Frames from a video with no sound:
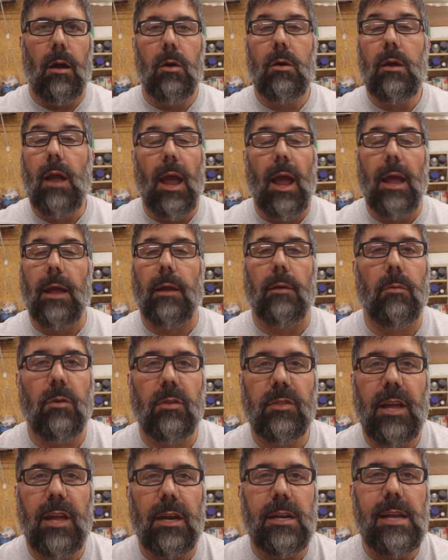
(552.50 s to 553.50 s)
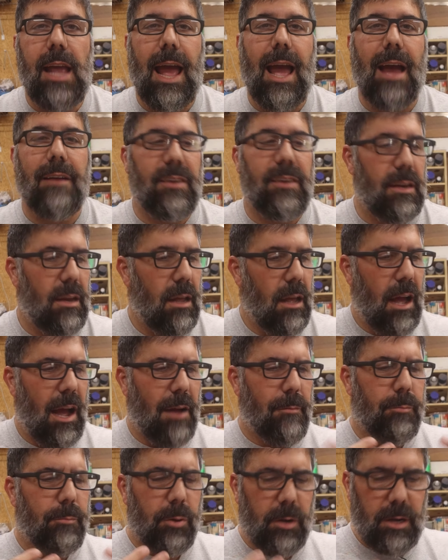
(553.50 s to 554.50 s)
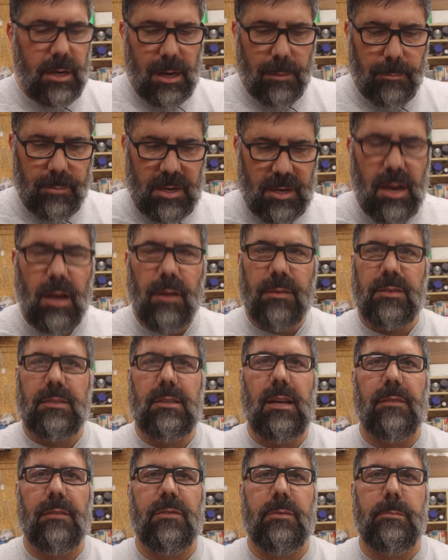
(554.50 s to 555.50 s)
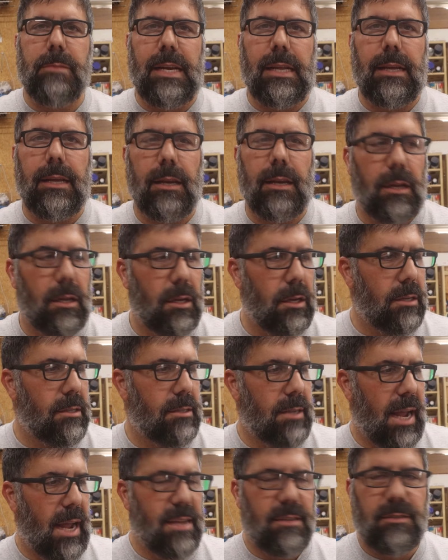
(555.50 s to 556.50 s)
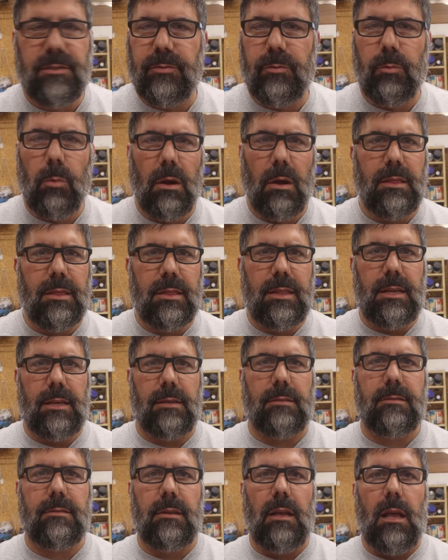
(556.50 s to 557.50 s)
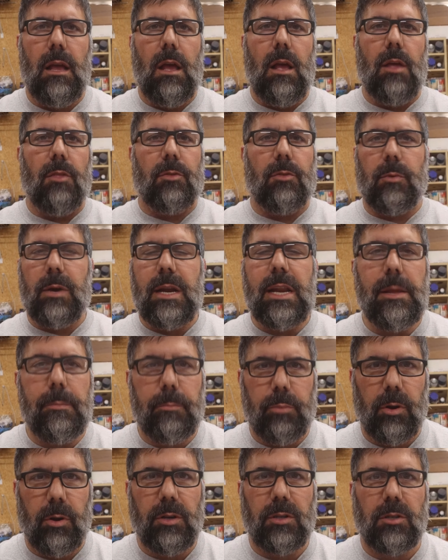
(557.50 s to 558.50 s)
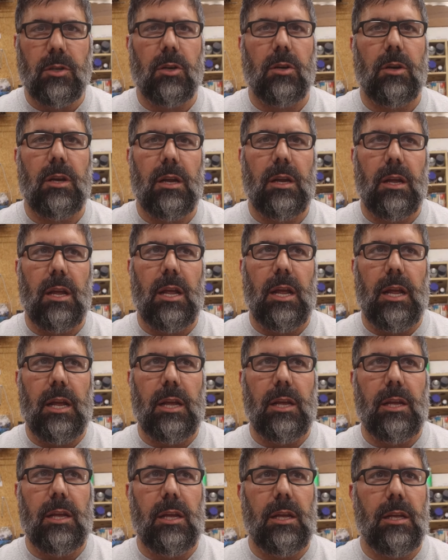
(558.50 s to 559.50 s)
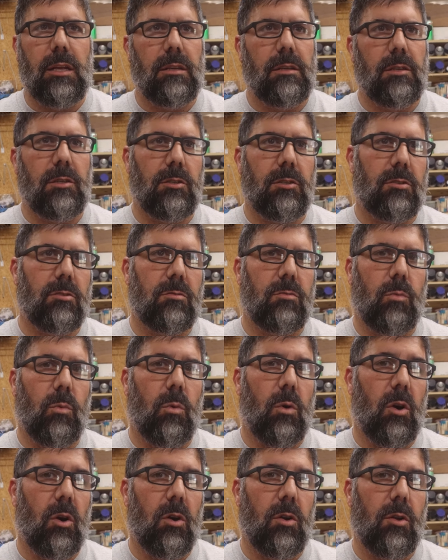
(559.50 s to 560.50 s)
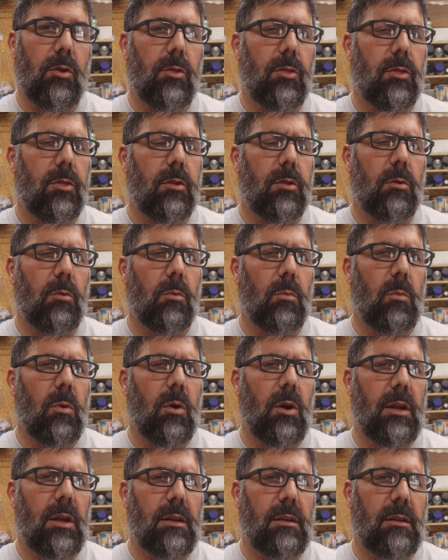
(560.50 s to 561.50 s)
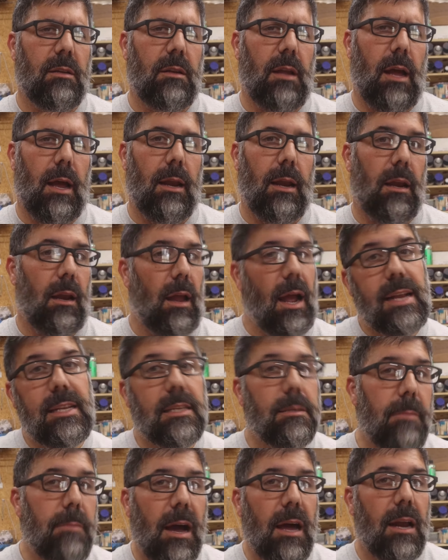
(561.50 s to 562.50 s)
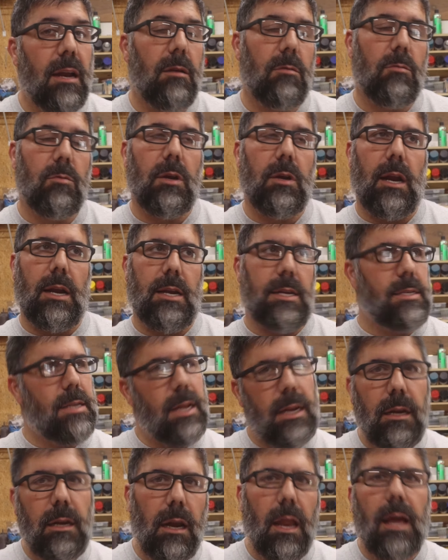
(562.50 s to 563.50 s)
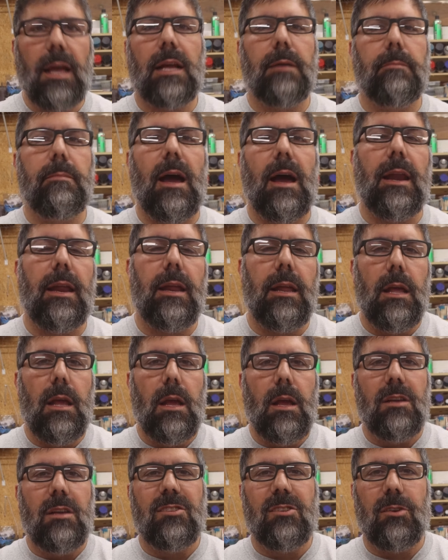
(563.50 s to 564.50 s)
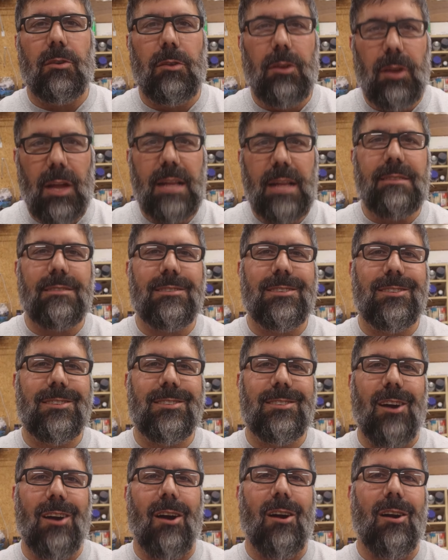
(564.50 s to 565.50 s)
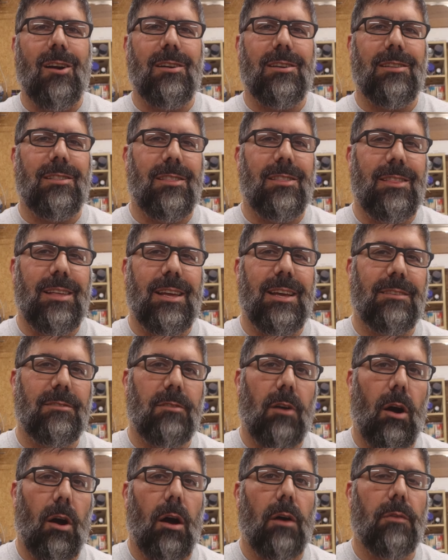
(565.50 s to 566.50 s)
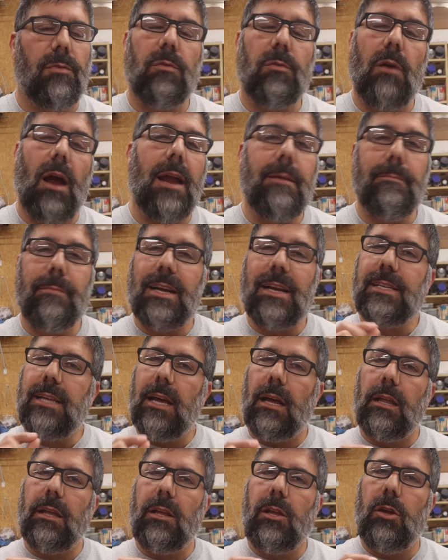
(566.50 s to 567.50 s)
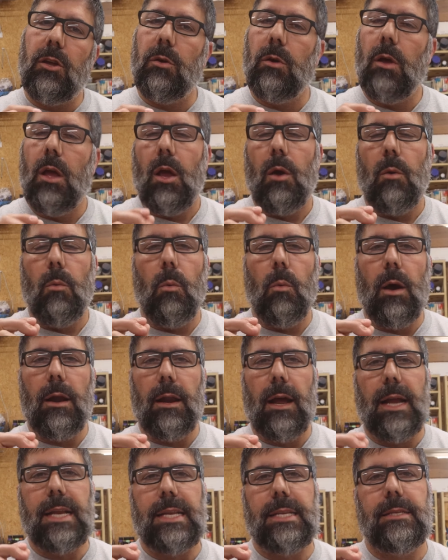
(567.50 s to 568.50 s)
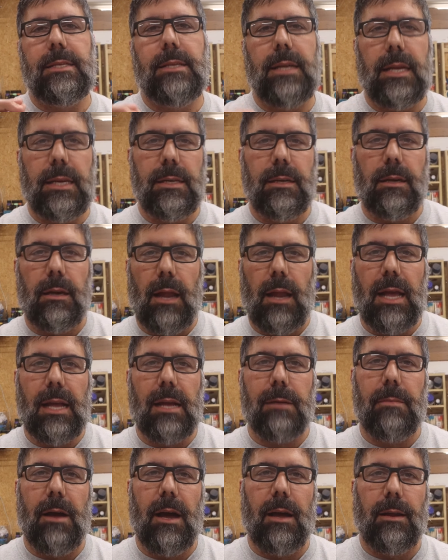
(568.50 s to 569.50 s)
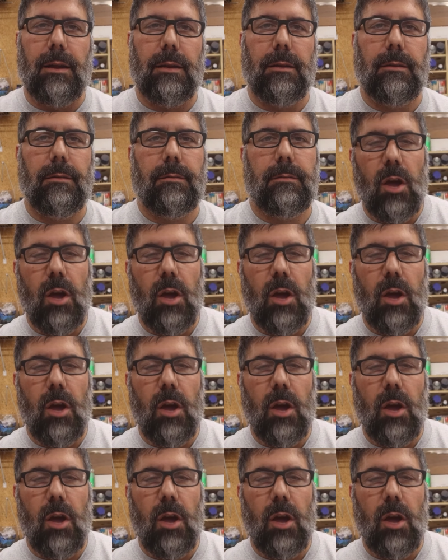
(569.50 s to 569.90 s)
Okay, well there you have it. I printed up enough stuff for me to get a good taste of what this 3D printer is worth, or what I liked about it, what I didn't like about it. So let's start this off right by telling you what I didn't like about it.